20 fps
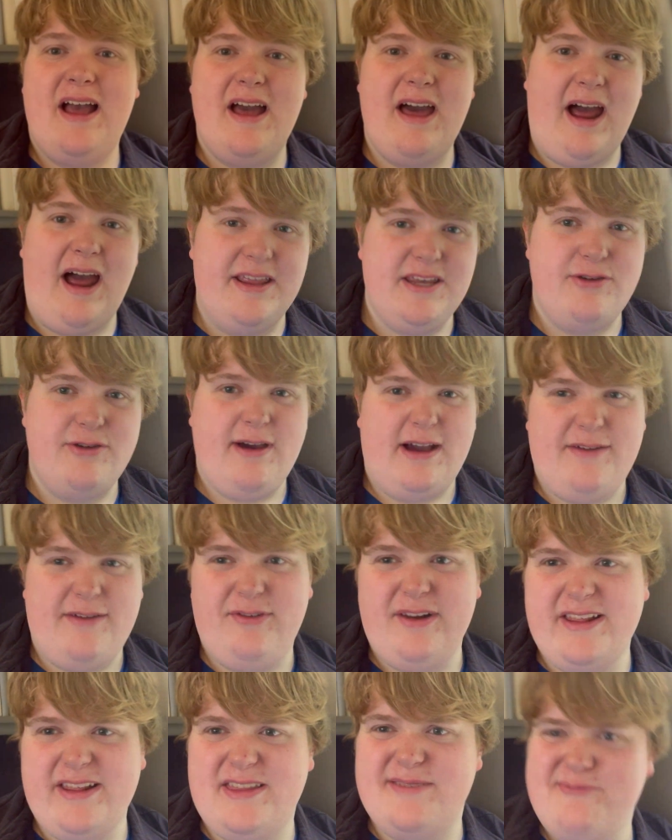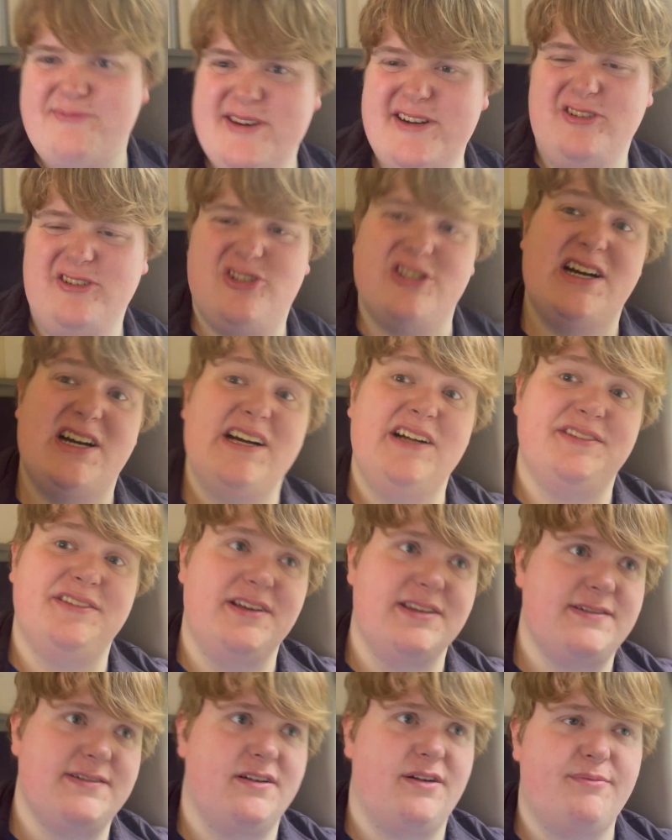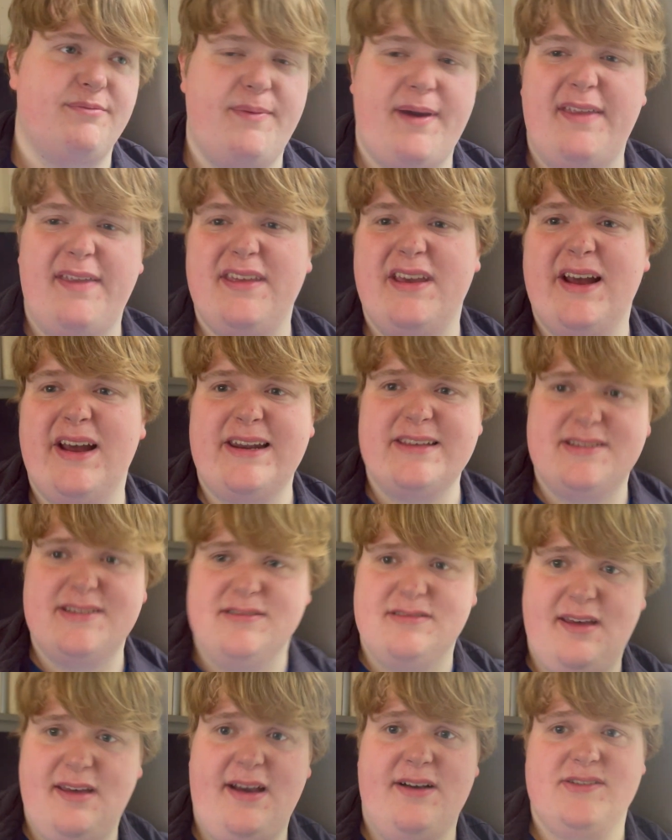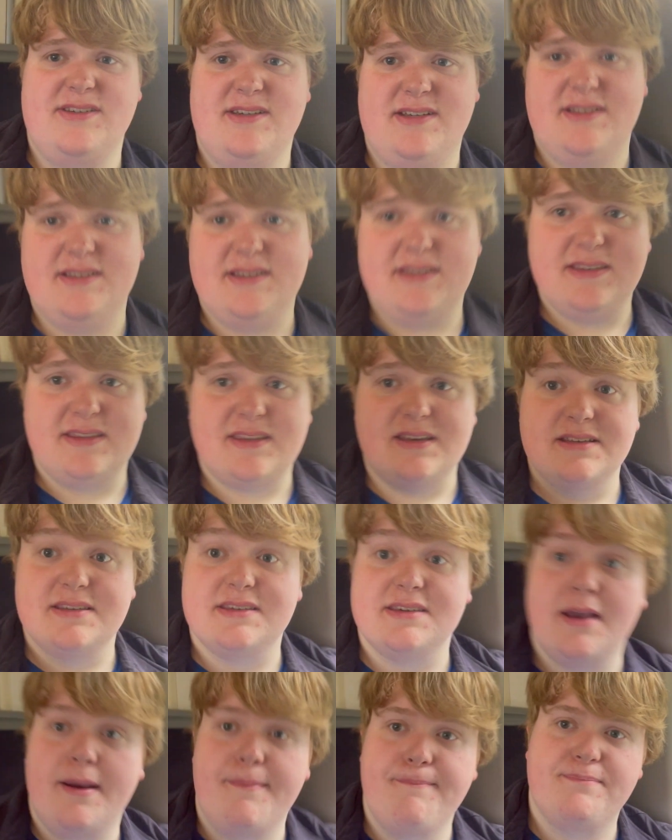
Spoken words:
And you have like the middle child that's from about the early 2000s that's